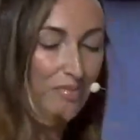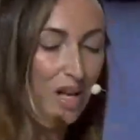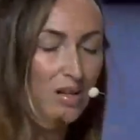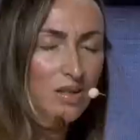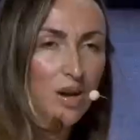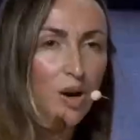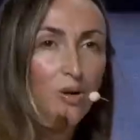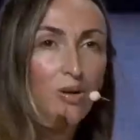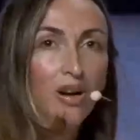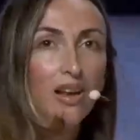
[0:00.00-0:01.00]

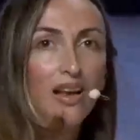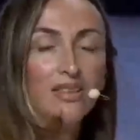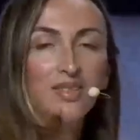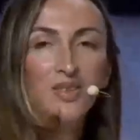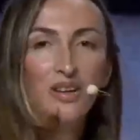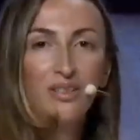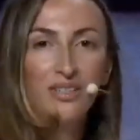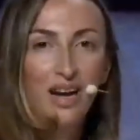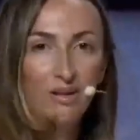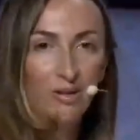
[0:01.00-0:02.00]
So let's start the
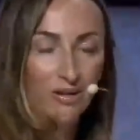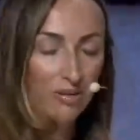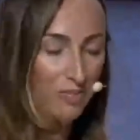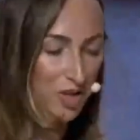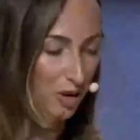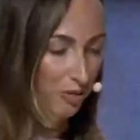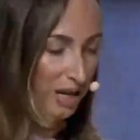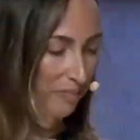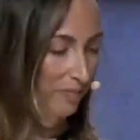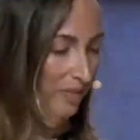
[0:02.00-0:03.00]
dialogue, shall we?
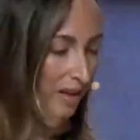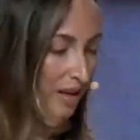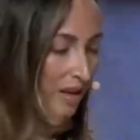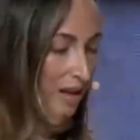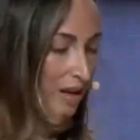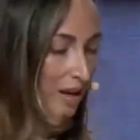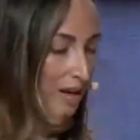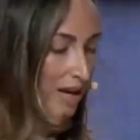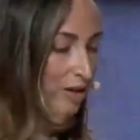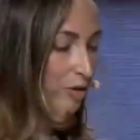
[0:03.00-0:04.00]

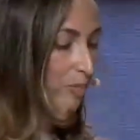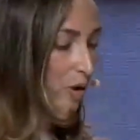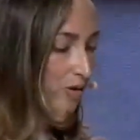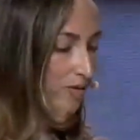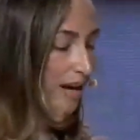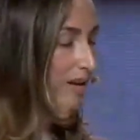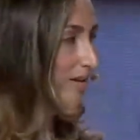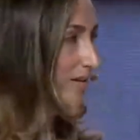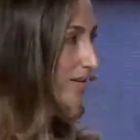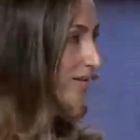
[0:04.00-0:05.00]
Can you both tell
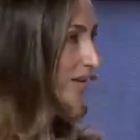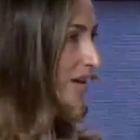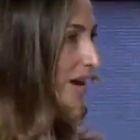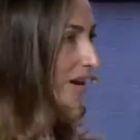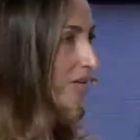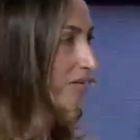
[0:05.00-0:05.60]
us, and